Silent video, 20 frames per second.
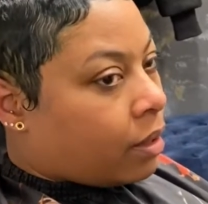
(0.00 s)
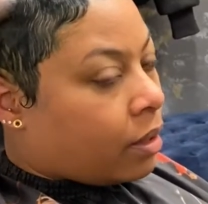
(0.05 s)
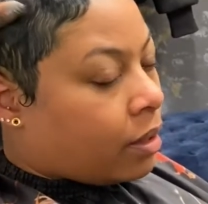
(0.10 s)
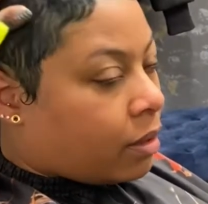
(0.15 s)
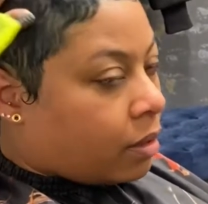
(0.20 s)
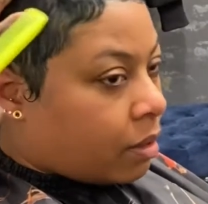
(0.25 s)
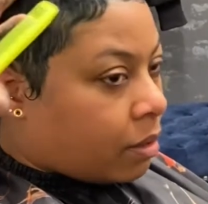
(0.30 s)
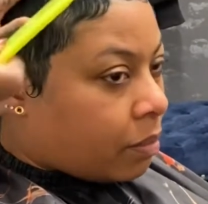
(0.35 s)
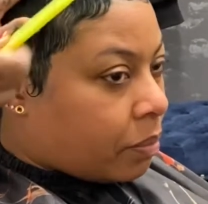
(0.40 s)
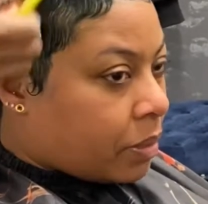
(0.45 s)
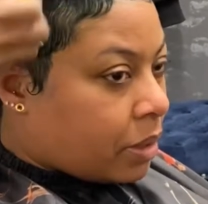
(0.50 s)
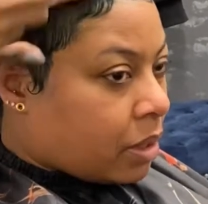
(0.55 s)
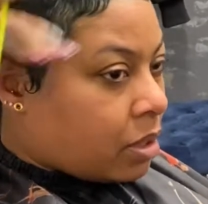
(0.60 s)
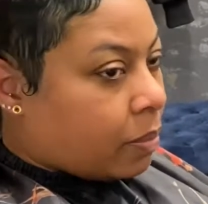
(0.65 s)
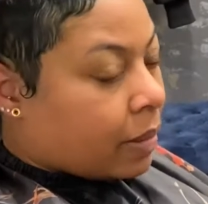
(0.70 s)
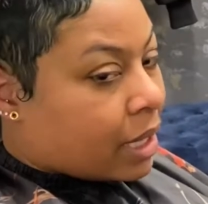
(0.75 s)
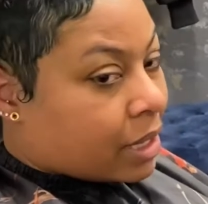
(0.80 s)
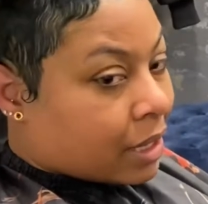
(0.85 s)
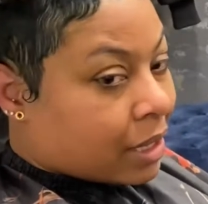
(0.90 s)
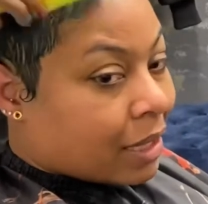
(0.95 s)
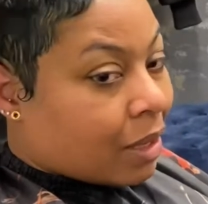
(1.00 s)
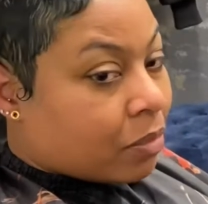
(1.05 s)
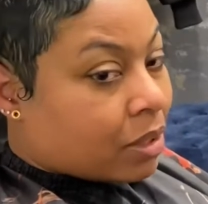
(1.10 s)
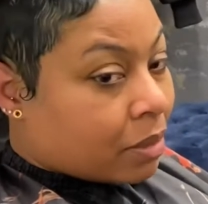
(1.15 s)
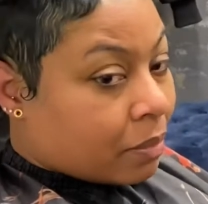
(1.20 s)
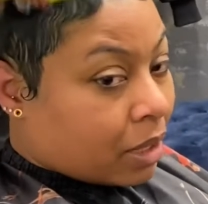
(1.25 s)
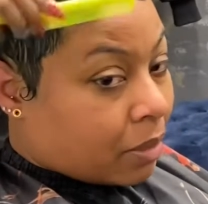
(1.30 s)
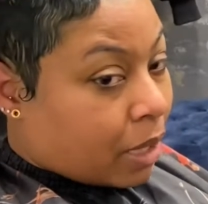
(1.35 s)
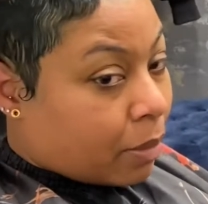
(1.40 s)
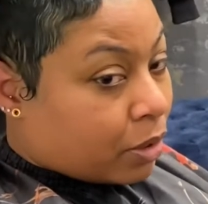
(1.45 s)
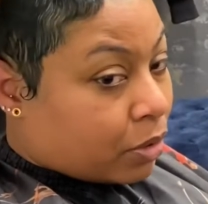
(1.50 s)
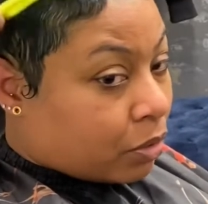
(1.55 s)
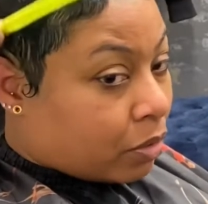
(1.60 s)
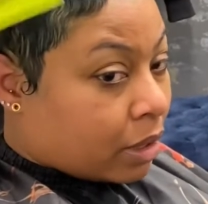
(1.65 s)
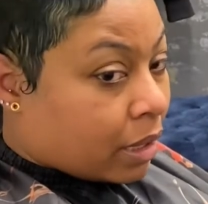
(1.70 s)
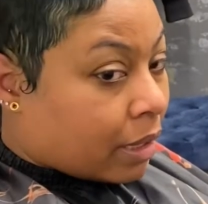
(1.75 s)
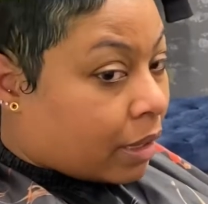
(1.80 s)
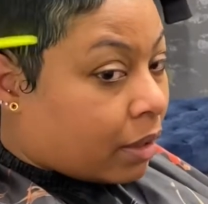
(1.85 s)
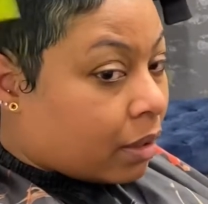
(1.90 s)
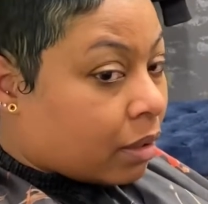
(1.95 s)
And that turquoise
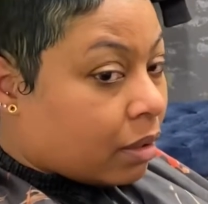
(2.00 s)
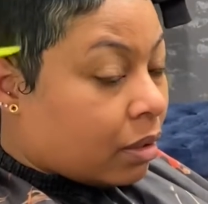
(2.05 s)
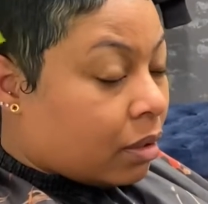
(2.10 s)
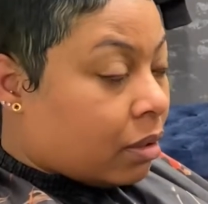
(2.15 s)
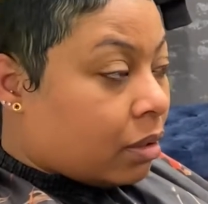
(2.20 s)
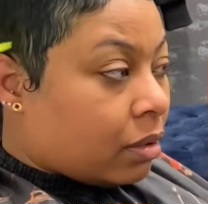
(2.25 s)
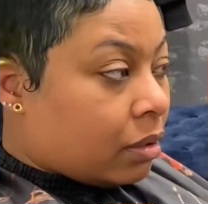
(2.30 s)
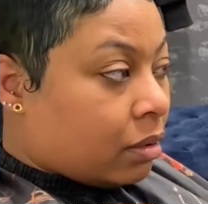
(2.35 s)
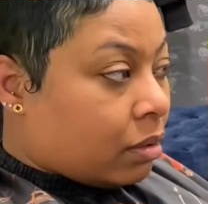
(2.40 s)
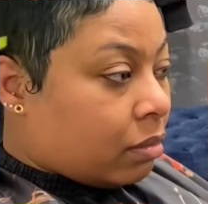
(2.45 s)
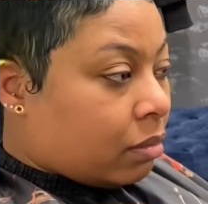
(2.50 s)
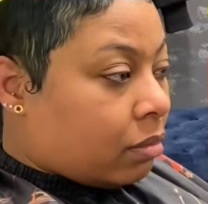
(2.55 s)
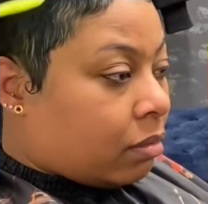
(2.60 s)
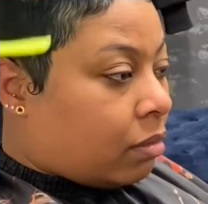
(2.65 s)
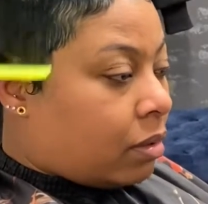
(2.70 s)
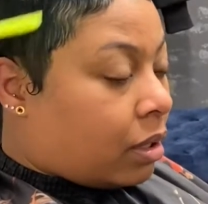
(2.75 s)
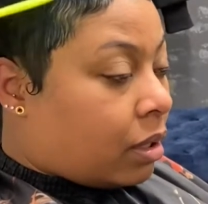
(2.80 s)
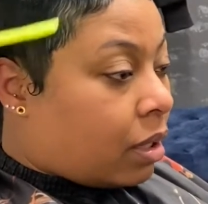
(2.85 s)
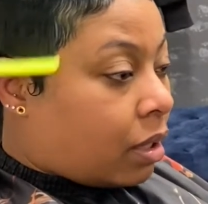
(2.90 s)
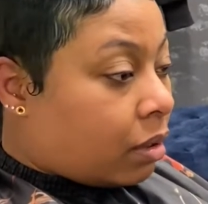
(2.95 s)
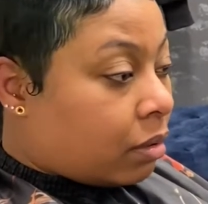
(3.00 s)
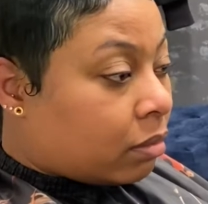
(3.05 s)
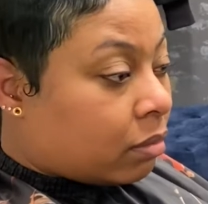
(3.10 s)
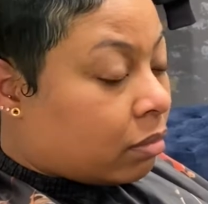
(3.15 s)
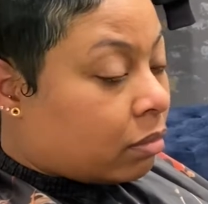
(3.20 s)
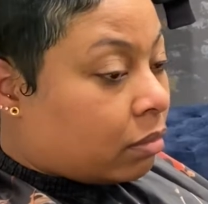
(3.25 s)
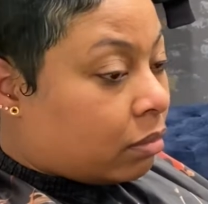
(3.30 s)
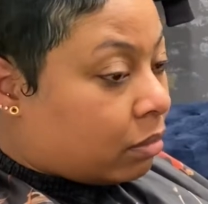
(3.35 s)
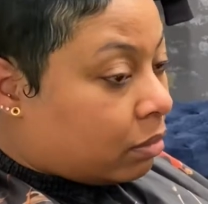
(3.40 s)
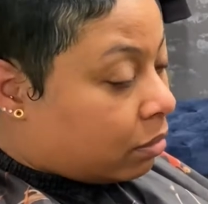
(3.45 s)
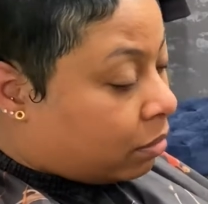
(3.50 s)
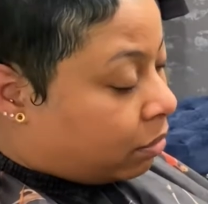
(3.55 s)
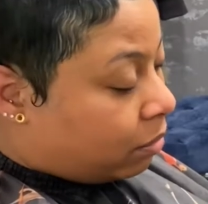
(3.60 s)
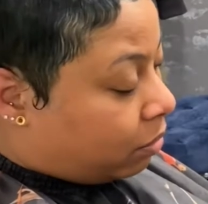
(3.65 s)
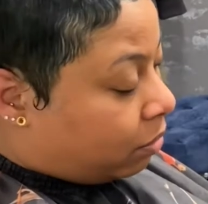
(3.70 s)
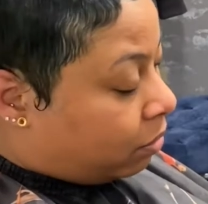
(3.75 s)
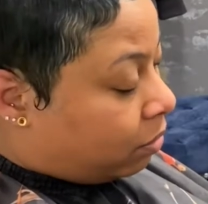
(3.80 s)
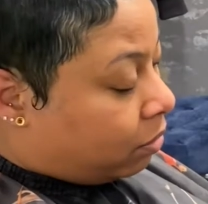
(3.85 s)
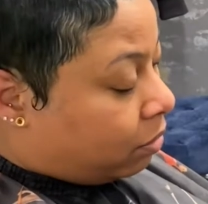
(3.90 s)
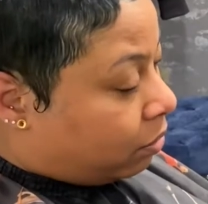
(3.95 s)
bright color that you saw me putting in
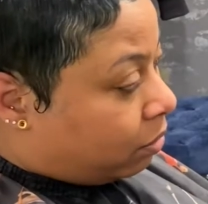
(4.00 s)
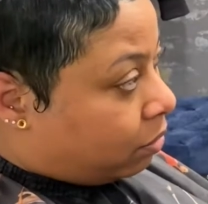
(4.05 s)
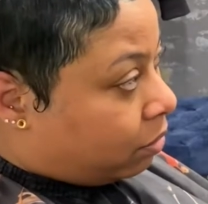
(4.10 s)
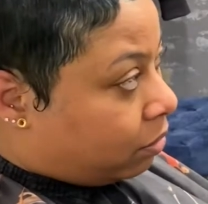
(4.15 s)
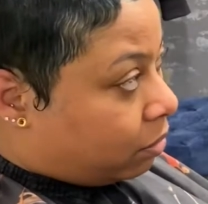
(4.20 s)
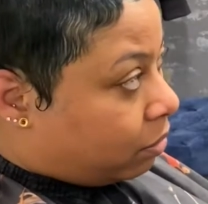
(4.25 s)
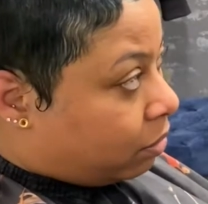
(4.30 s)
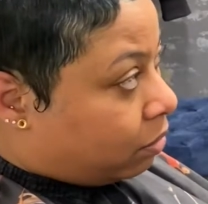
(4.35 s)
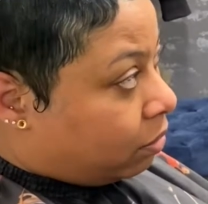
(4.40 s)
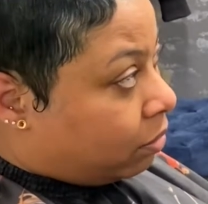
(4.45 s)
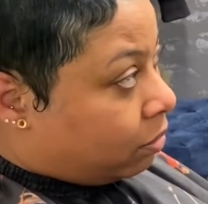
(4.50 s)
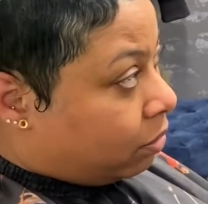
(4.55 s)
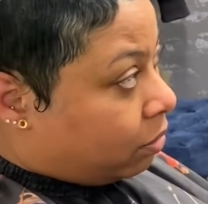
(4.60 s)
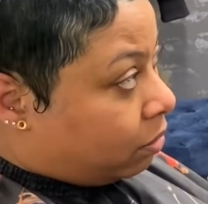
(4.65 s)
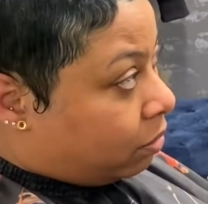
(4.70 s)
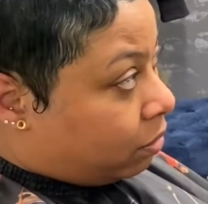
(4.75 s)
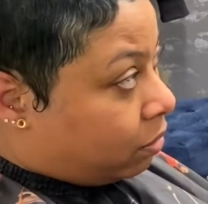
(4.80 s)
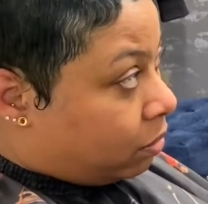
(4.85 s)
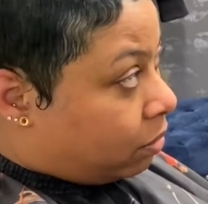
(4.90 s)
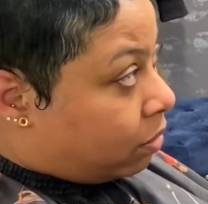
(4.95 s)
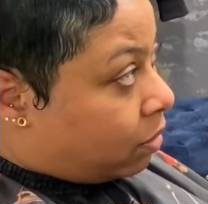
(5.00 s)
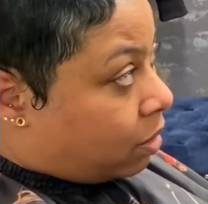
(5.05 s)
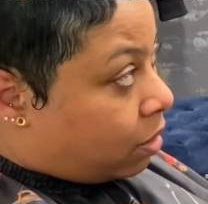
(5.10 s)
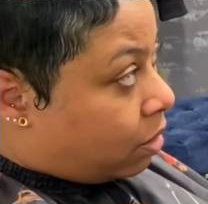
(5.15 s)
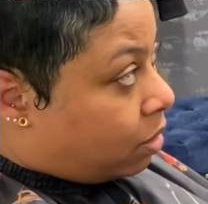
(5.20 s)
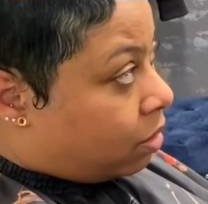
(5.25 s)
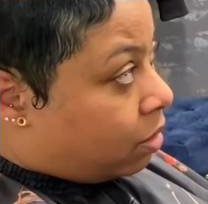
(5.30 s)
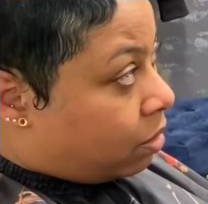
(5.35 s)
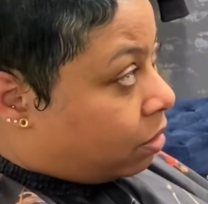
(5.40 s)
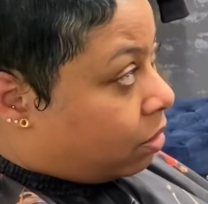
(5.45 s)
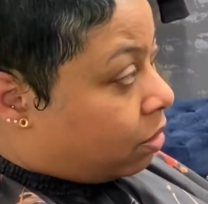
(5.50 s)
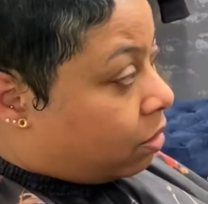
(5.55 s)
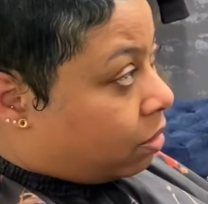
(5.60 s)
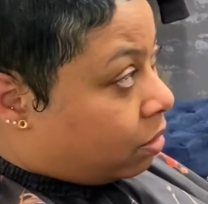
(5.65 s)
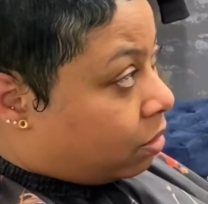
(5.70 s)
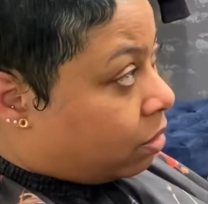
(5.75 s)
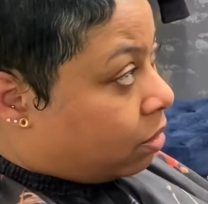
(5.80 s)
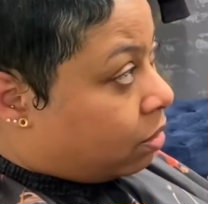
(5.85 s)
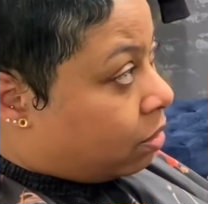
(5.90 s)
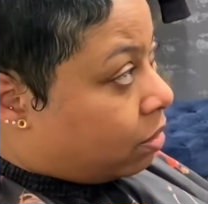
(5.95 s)
turned into this awesome
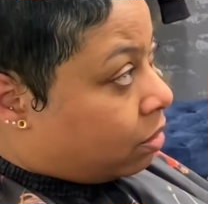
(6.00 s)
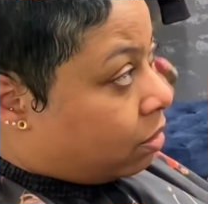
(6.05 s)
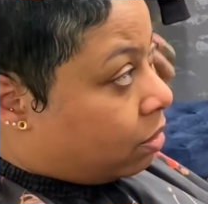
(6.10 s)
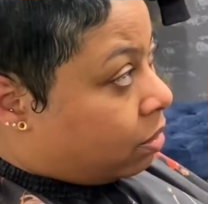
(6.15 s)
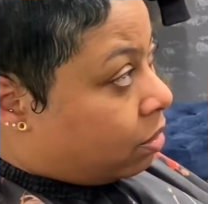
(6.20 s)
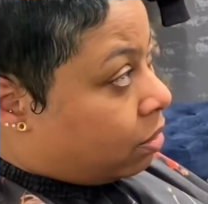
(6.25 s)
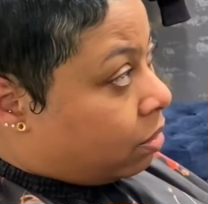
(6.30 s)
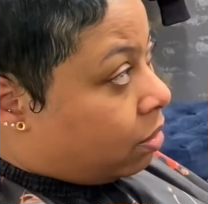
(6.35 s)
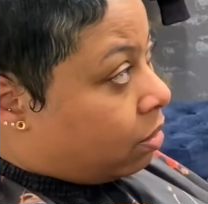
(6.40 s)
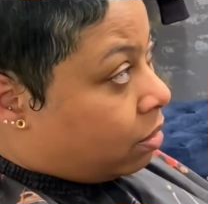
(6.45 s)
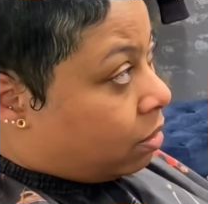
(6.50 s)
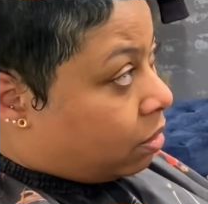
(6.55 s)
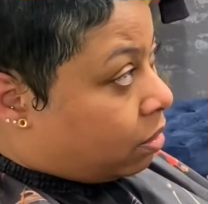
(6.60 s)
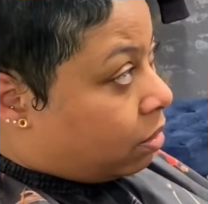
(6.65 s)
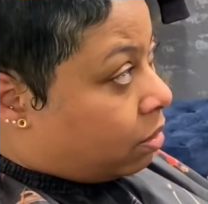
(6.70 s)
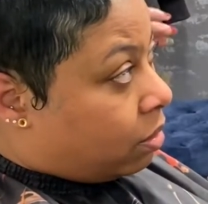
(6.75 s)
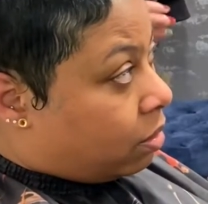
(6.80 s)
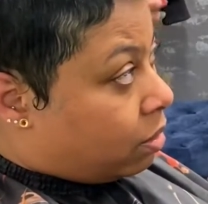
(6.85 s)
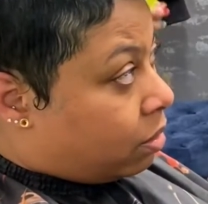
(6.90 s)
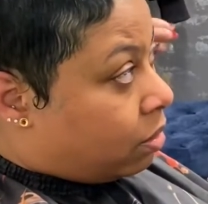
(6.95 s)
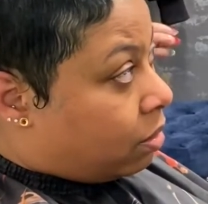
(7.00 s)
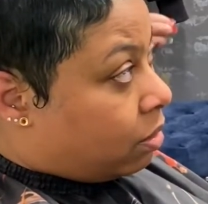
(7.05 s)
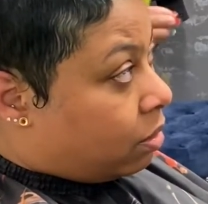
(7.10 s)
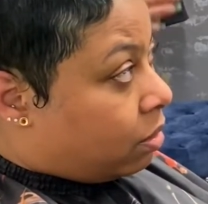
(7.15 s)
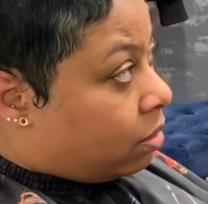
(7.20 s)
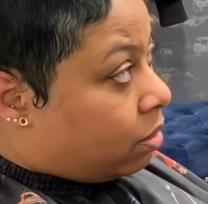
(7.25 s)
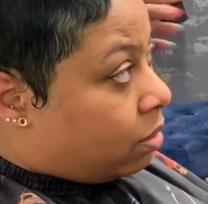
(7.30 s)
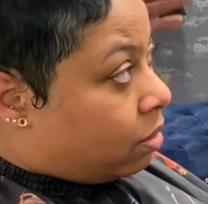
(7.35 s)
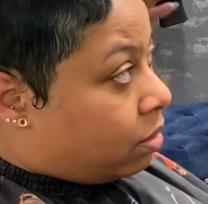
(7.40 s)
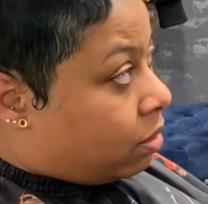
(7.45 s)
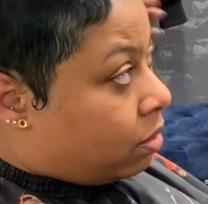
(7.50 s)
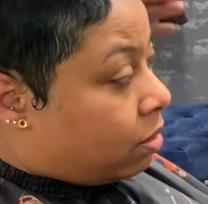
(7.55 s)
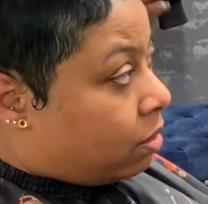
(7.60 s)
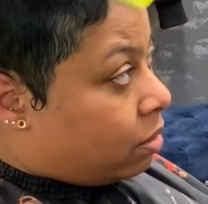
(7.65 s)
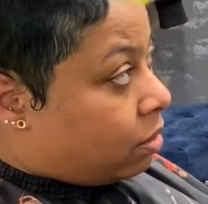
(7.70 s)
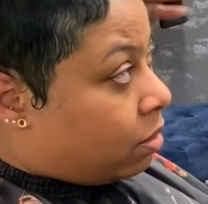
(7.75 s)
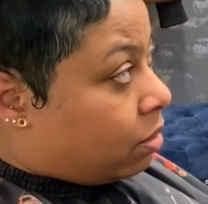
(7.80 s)
navy